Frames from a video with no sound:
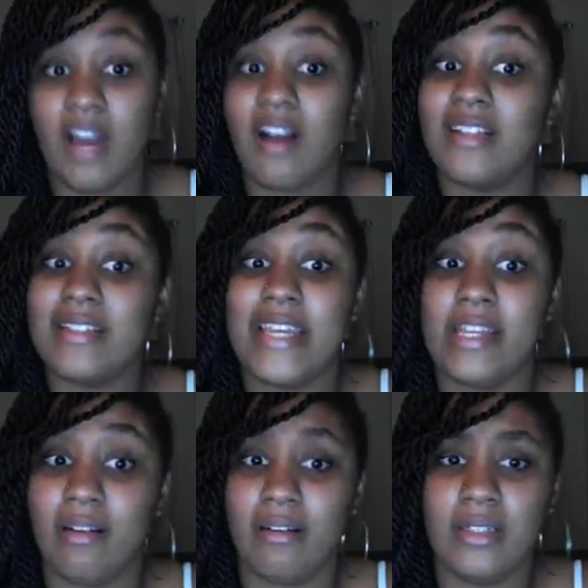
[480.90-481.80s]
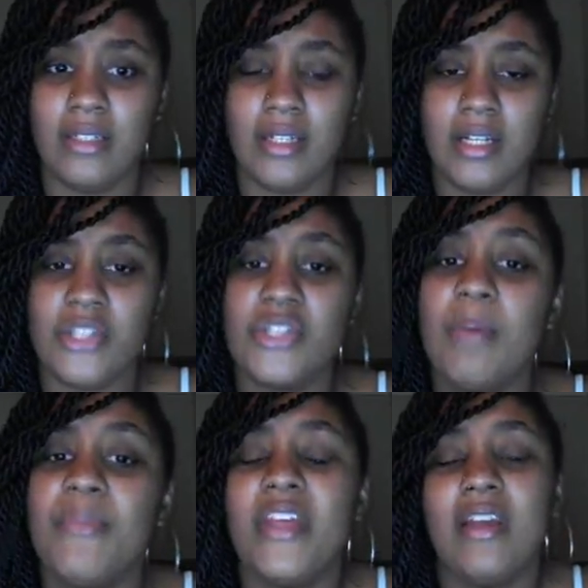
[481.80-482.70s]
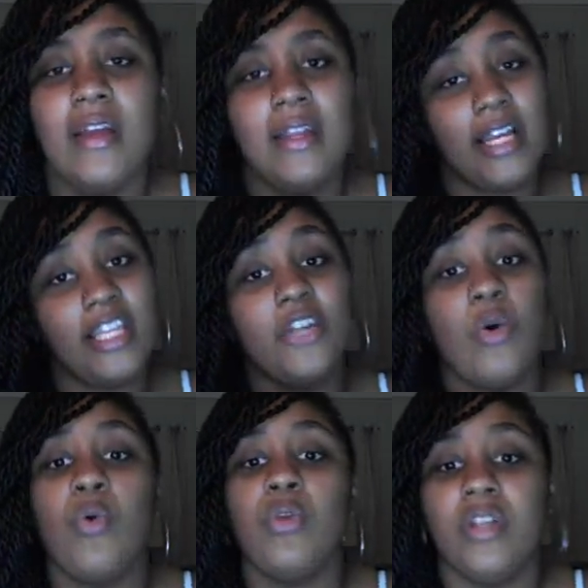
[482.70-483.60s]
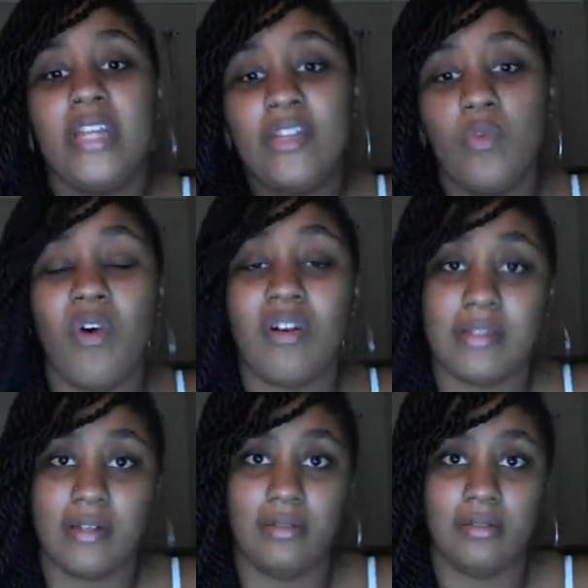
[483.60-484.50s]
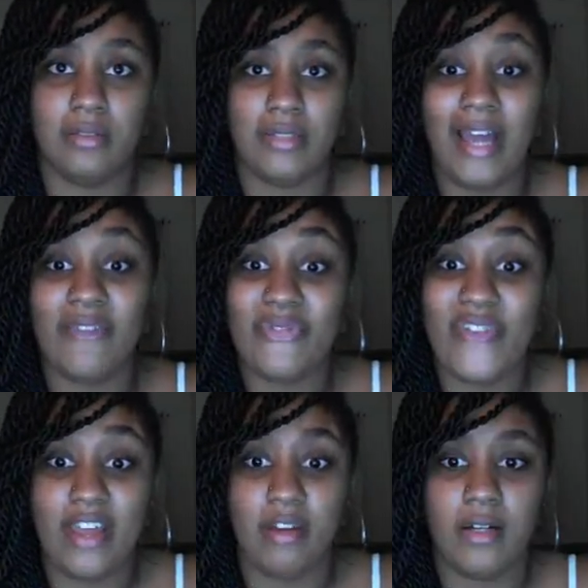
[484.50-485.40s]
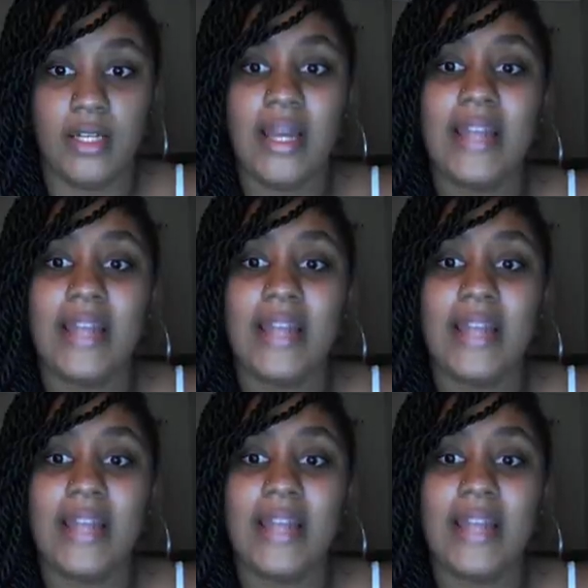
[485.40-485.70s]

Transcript: a container, something that can hold in water and fire,